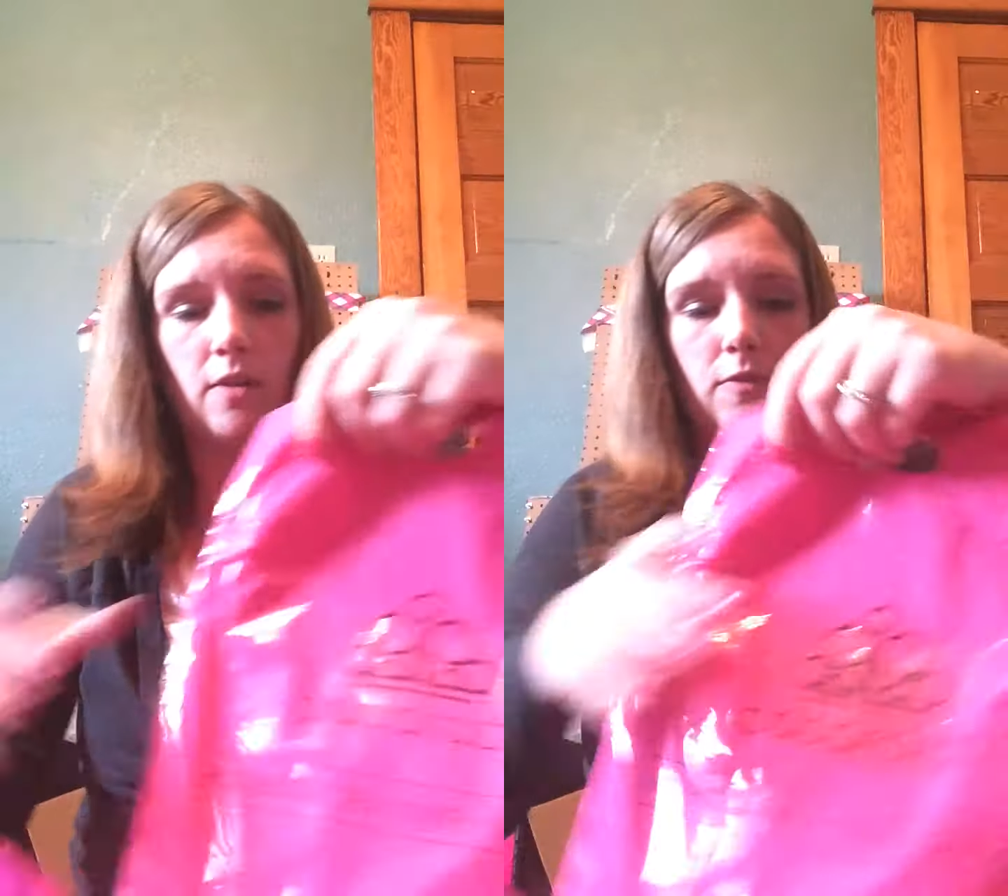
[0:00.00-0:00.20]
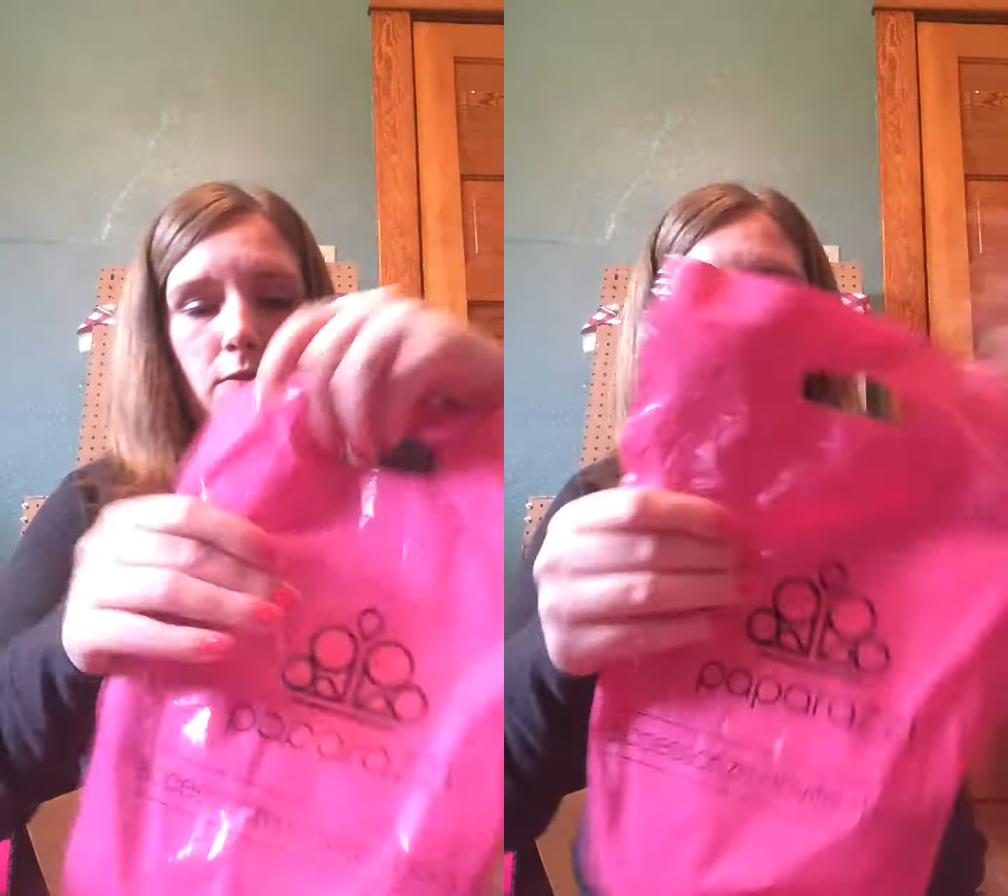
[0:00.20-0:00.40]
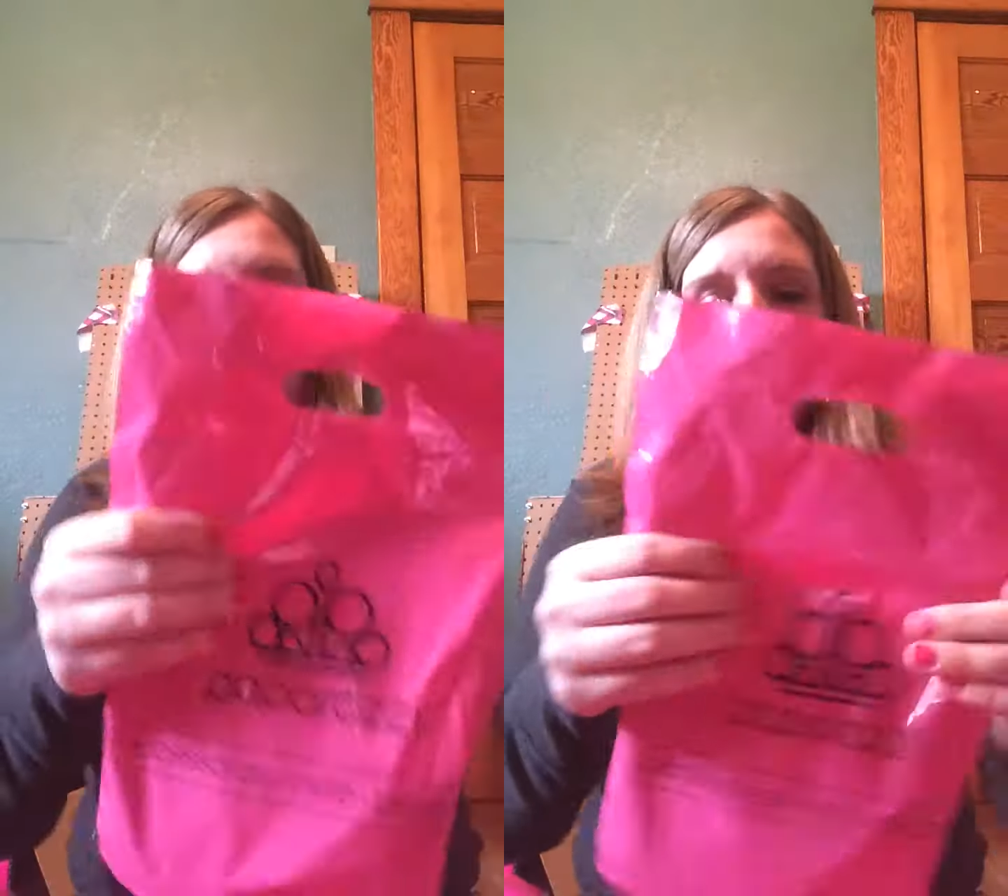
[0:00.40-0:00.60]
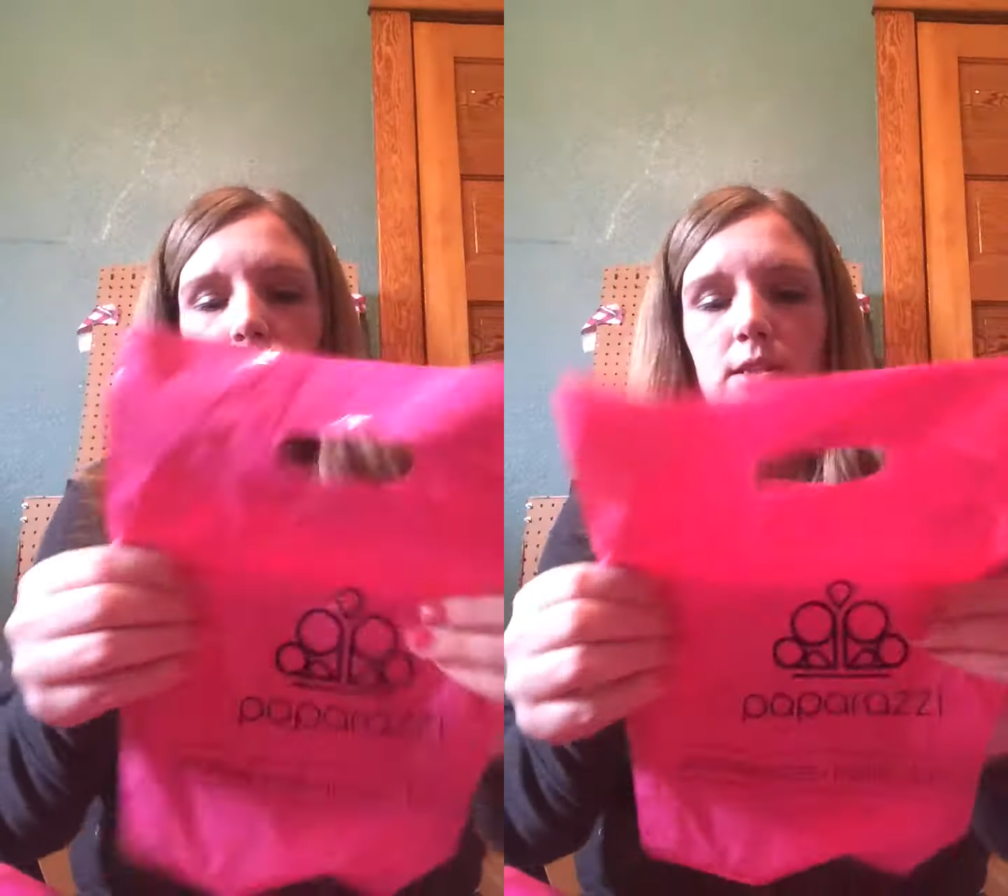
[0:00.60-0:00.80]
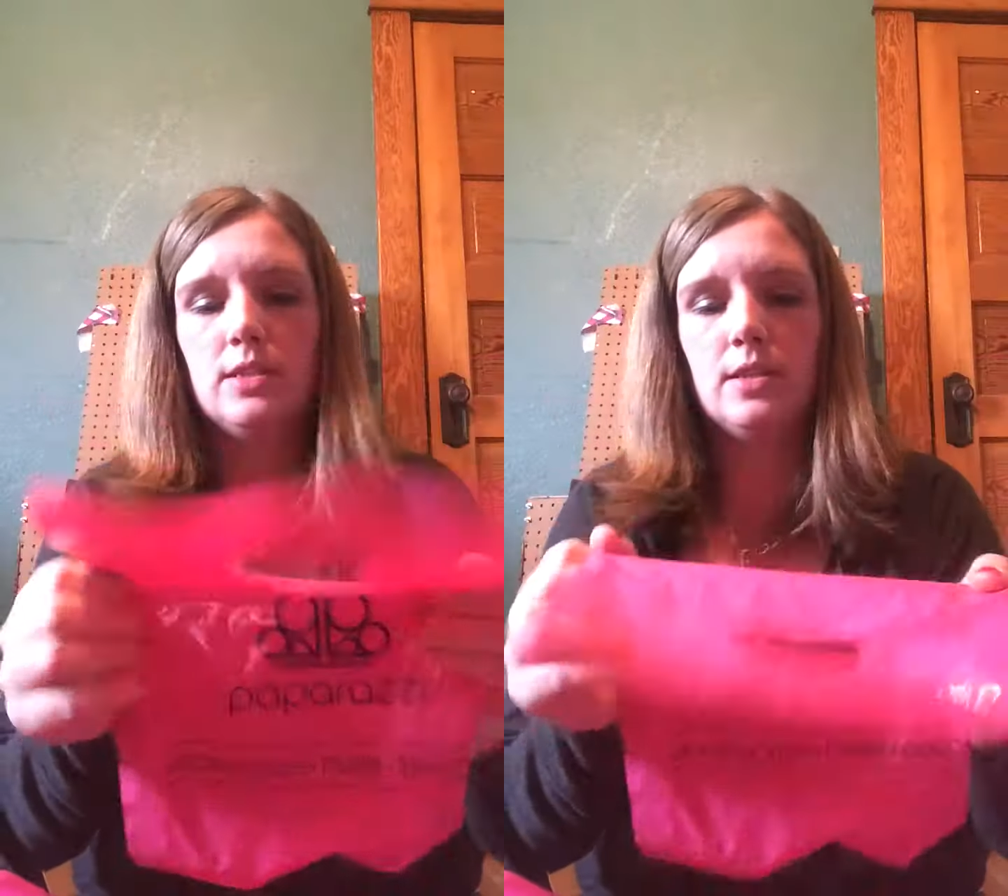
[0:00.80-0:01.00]
I'll fold
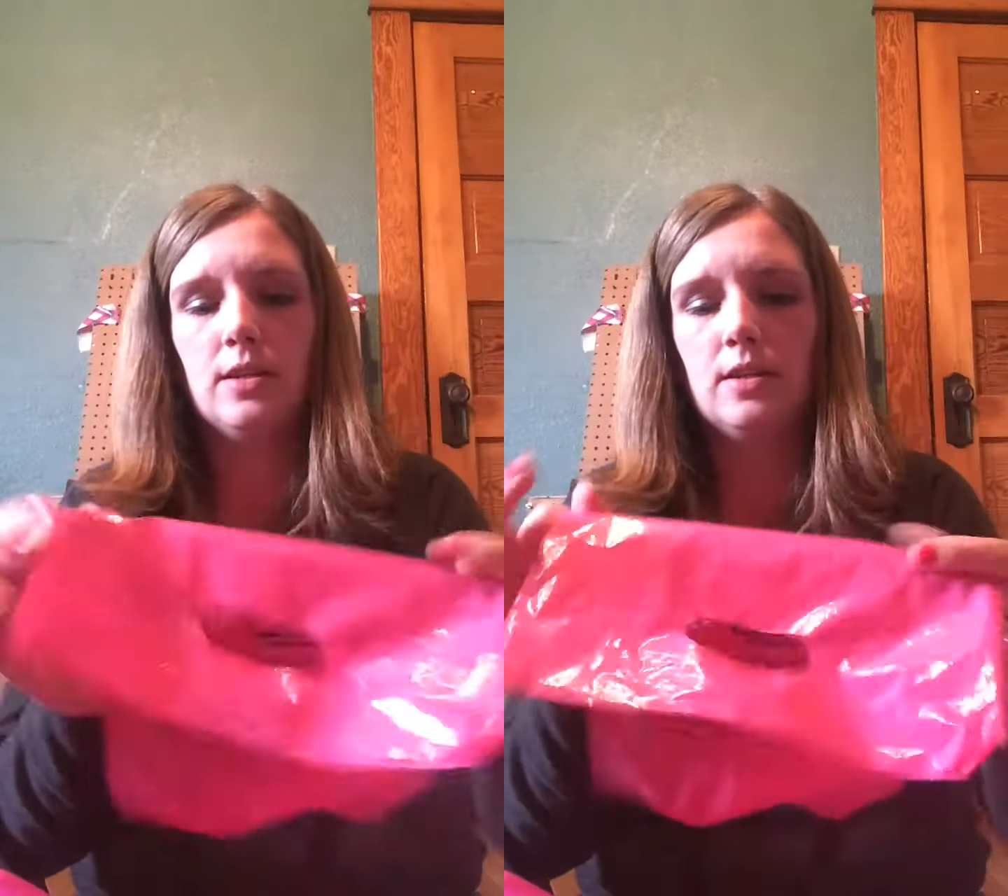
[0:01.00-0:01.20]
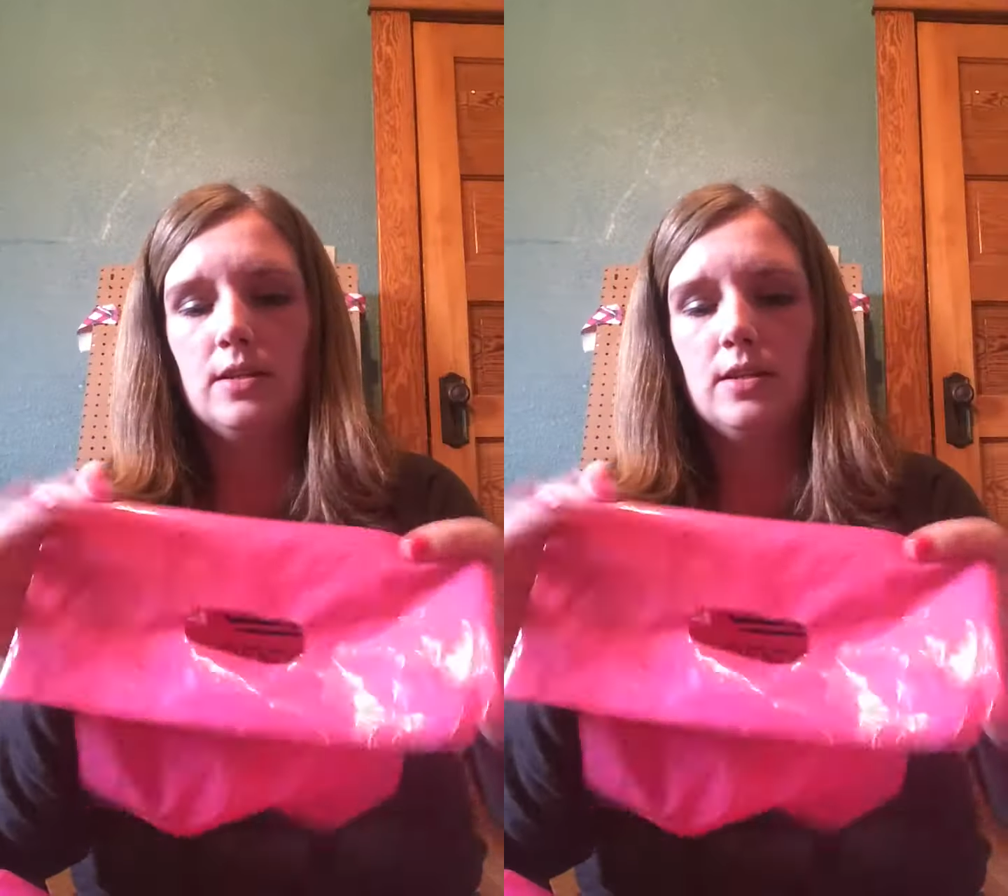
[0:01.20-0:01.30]
this,